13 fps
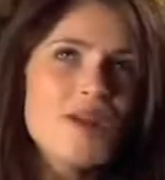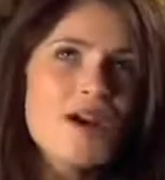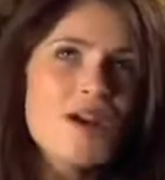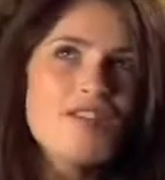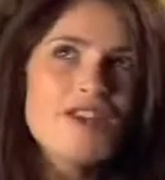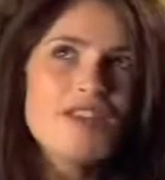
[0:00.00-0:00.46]

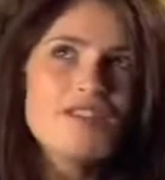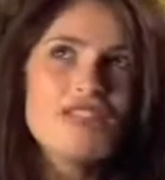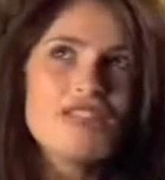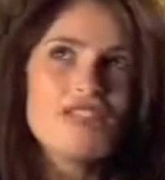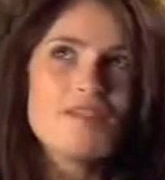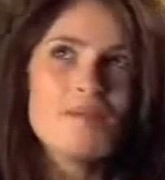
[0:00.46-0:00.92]
I found
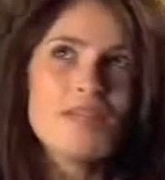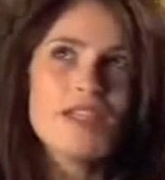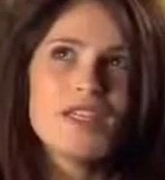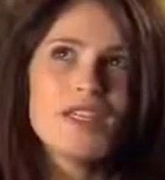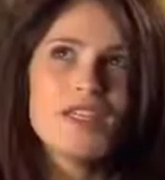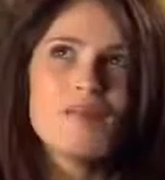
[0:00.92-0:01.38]
it to
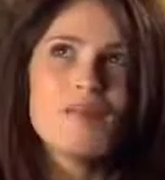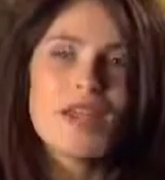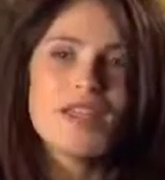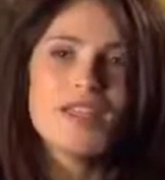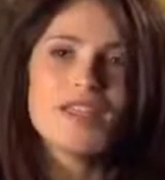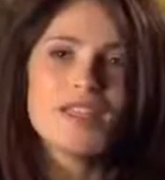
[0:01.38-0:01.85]
be an
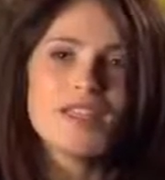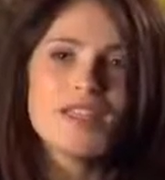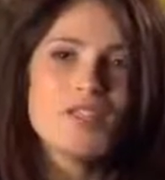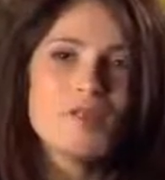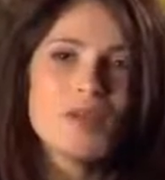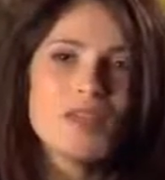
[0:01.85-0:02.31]
amazing
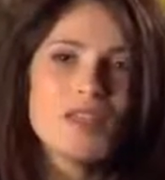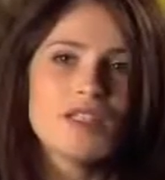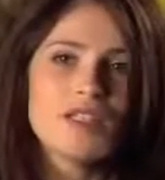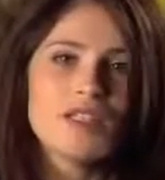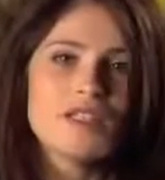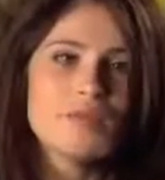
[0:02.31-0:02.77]

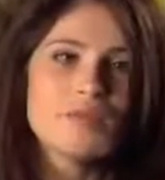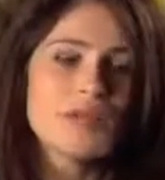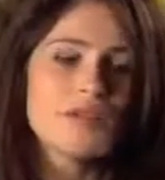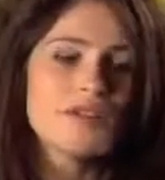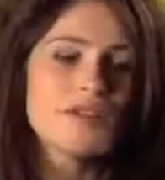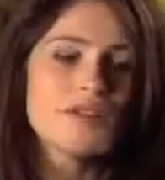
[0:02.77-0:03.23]
experience
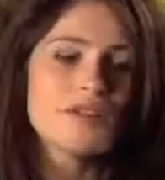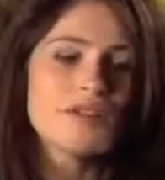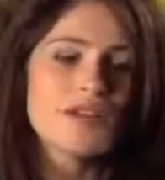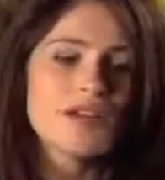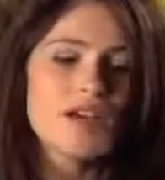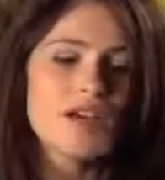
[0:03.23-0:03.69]

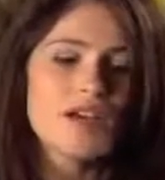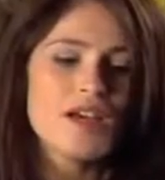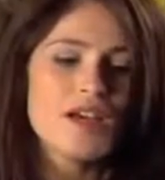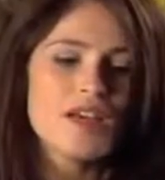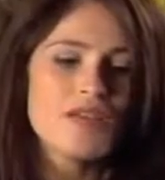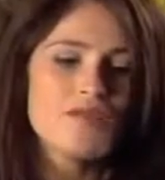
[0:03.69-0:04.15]
because
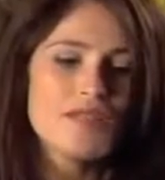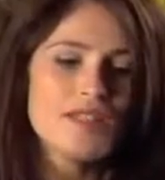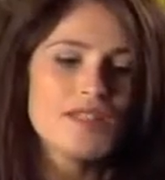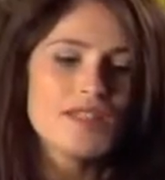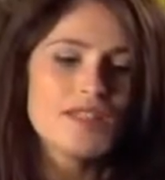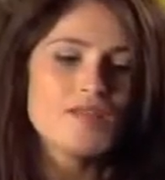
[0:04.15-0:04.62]
he
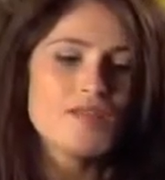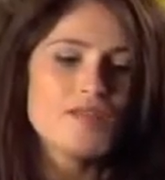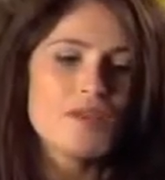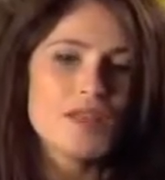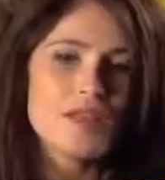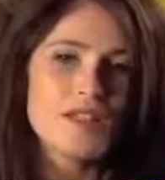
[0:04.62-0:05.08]
really did
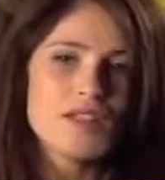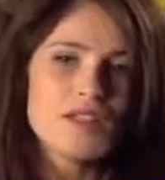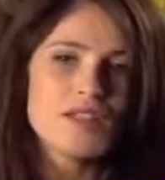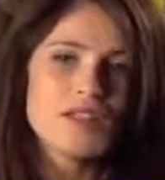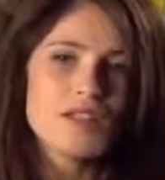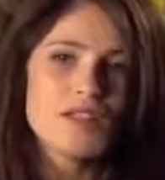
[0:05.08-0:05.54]
bring
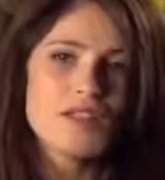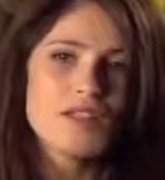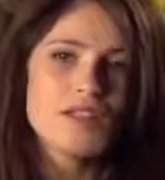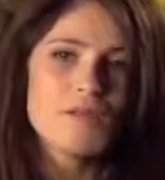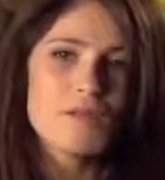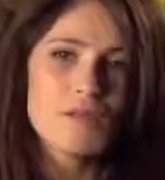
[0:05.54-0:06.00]
this
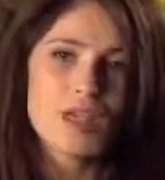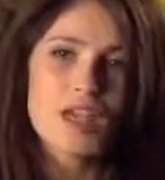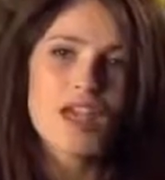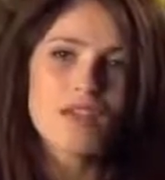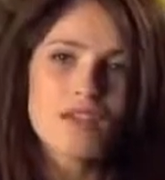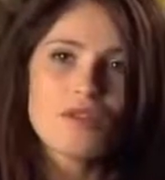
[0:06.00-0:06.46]

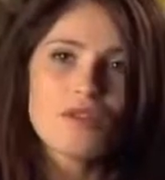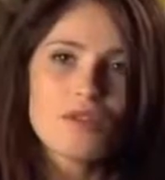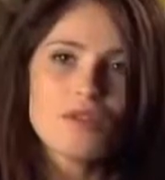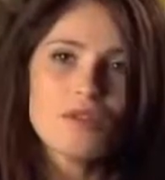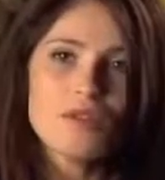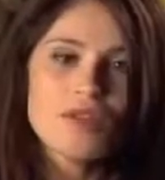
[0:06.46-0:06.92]

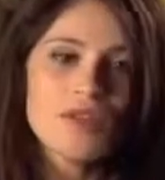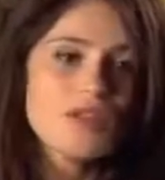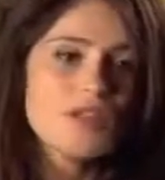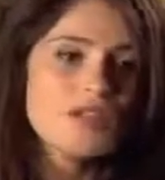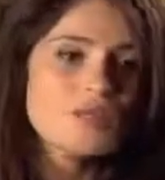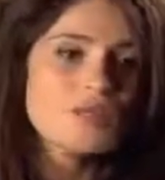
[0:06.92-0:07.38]
mechanical
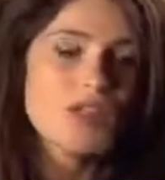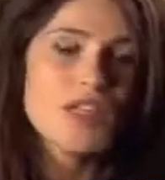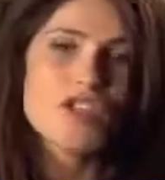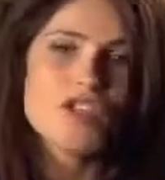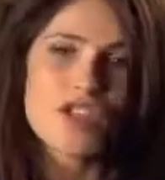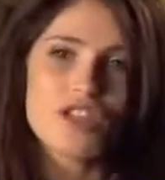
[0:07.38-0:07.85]

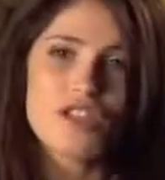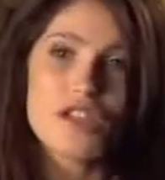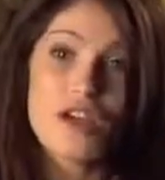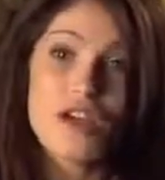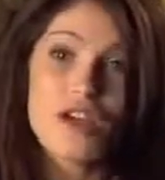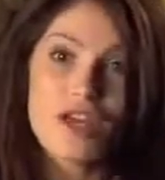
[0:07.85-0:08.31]
creature
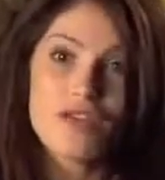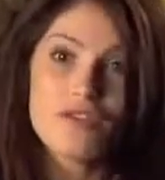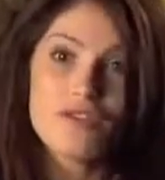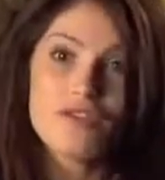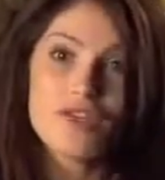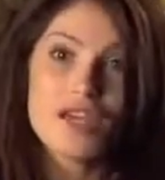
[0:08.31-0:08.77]
to
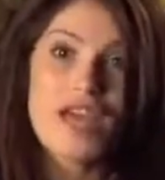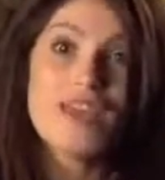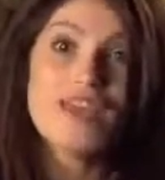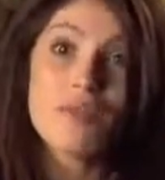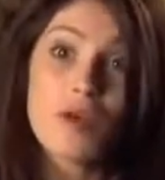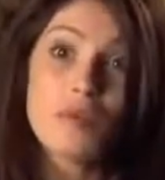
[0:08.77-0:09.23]
life,
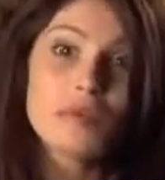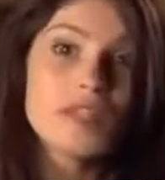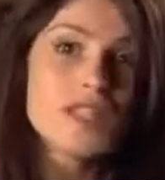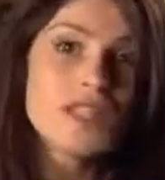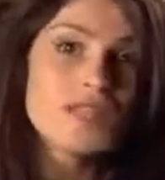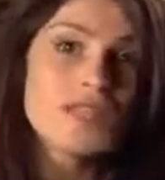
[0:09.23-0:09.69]
and the
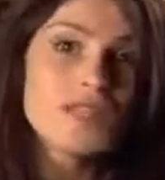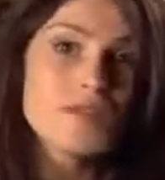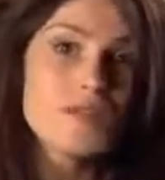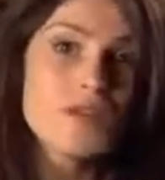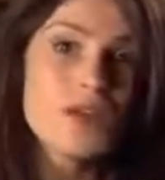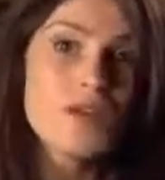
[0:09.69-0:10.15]
puppeteers
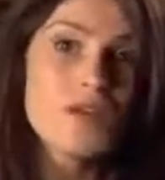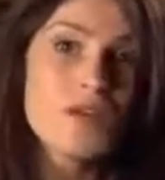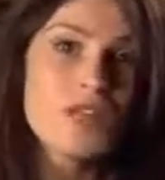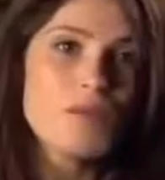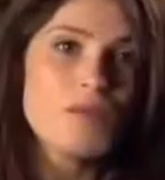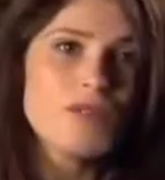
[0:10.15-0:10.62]
as well.
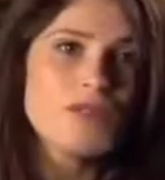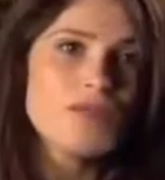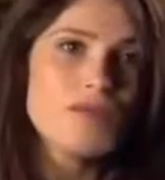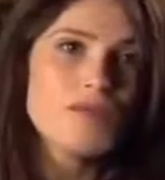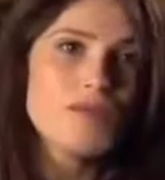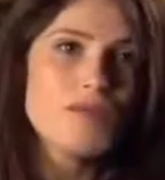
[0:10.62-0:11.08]
And it was
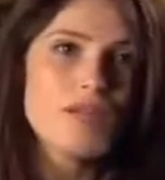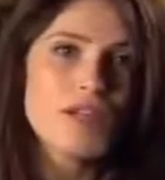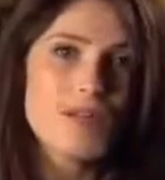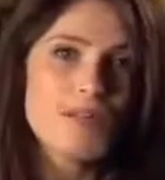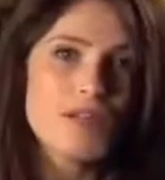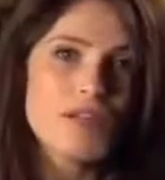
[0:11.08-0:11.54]
this real
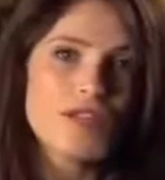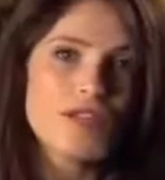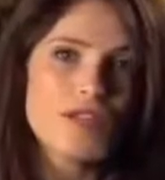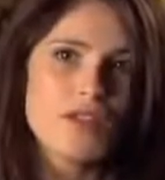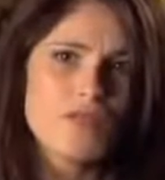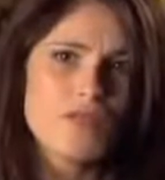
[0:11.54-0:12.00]

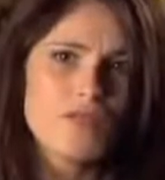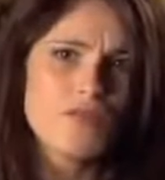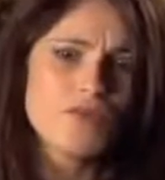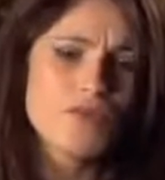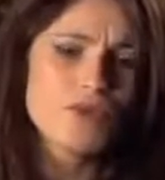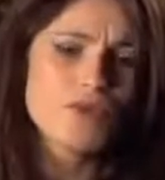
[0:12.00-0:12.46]
collaboration. It was a
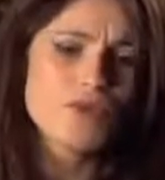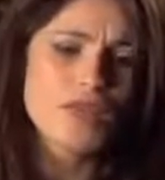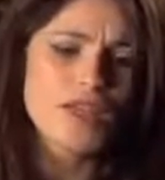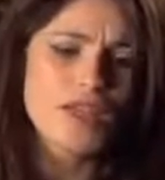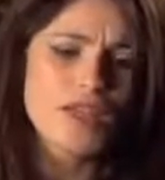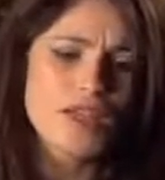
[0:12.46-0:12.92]
real
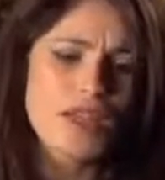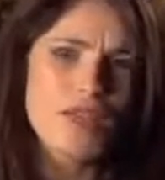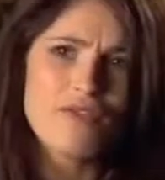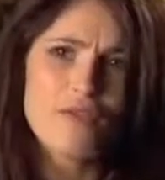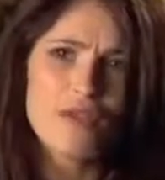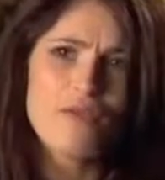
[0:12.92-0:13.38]
joint
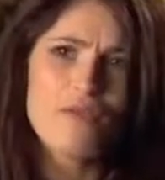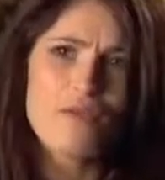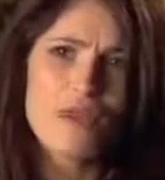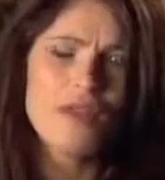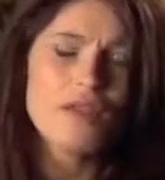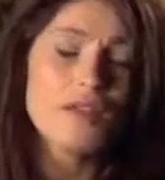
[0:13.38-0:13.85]
effort
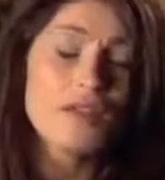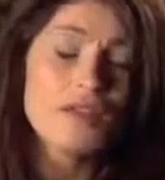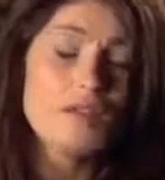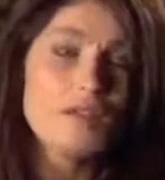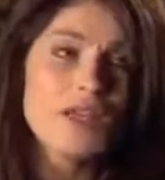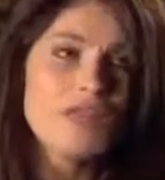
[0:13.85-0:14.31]
and
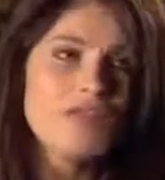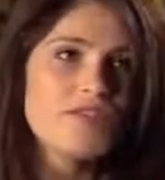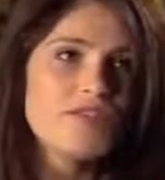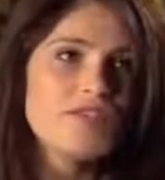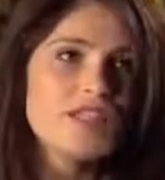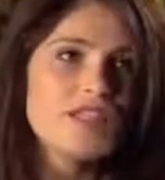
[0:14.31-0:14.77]
an
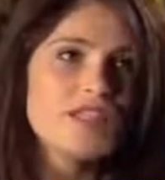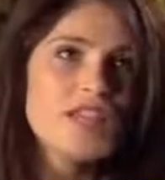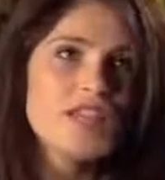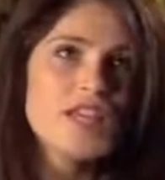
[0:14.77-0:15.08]
amazing feat.